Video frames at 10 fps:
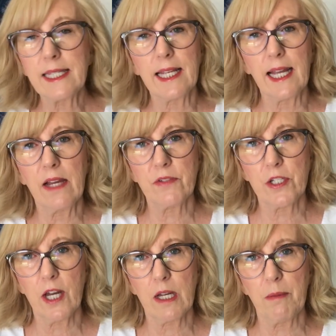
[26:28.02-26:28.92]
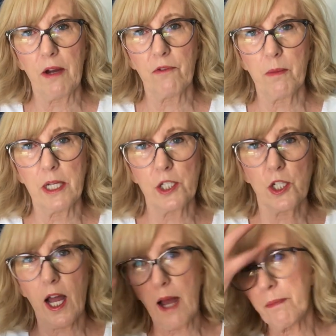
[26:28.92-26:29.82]
thing I have to talk about for my
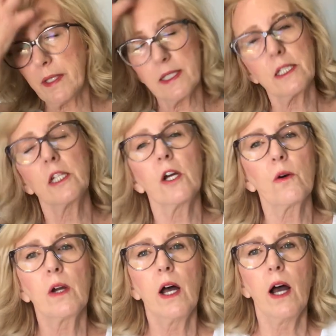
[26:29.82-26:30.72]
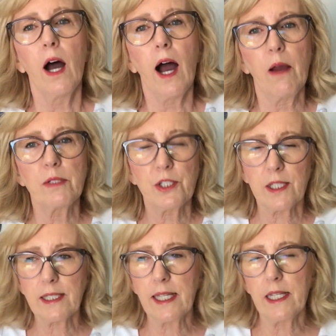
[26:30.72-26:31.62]
shop is, you know, I was
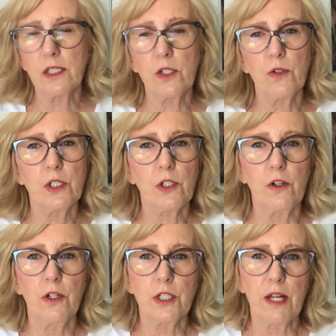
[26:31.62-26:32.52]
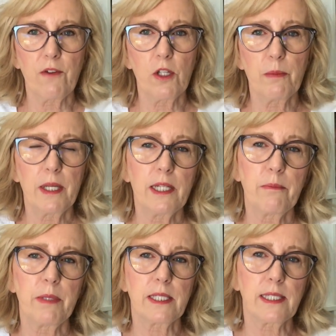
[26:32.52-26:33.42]
just getting so discouraged. I've only been in
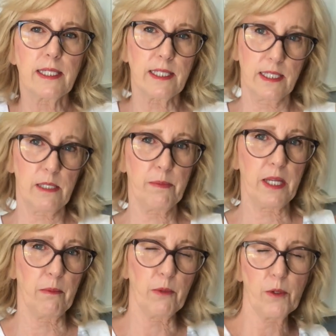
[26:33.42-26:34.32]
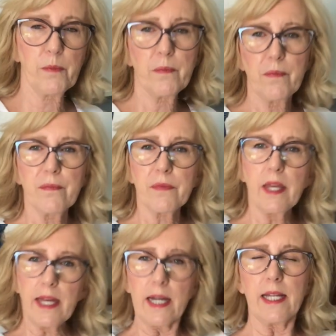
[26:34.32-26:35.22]
business since September,
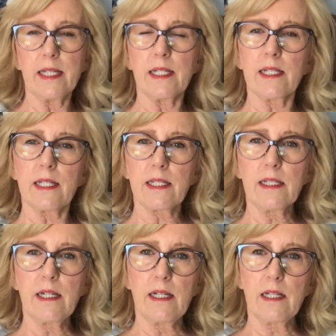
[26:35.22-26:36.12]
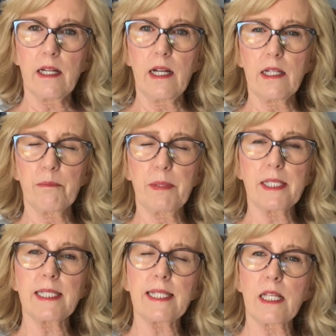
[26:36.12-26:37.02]
and
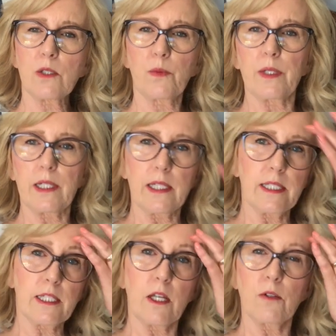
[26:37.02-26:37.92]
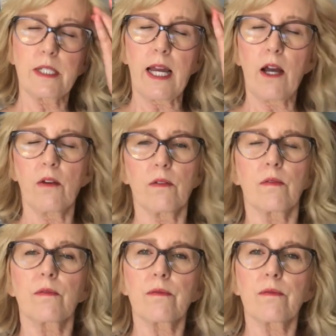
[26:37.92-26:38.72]
business has really slowed down